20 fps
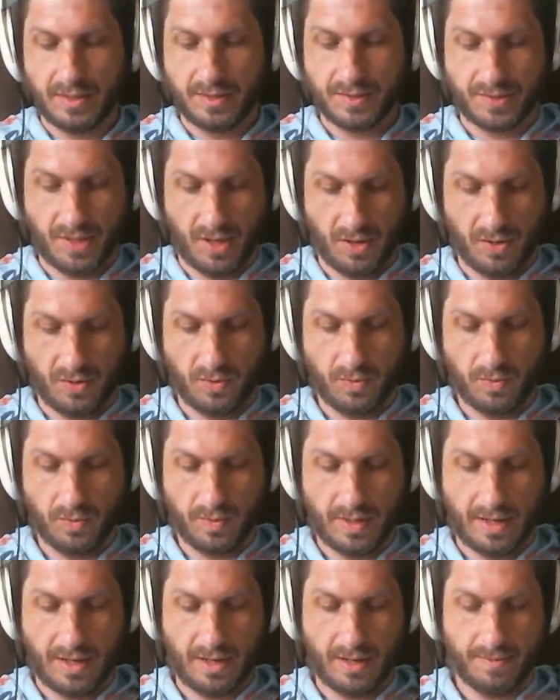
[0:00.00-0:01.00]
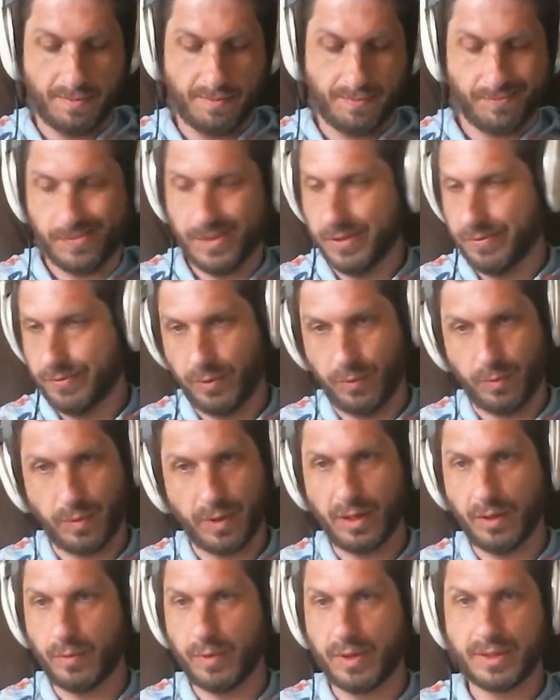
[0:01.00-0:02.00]
So if you
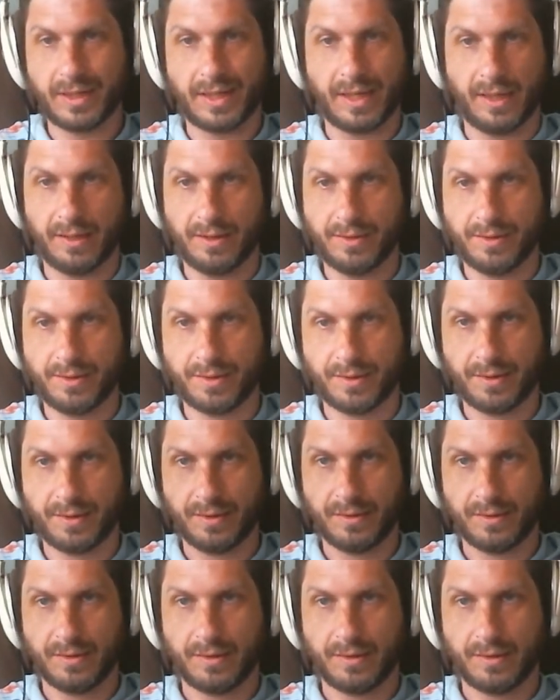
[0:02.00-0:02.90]
really want kids,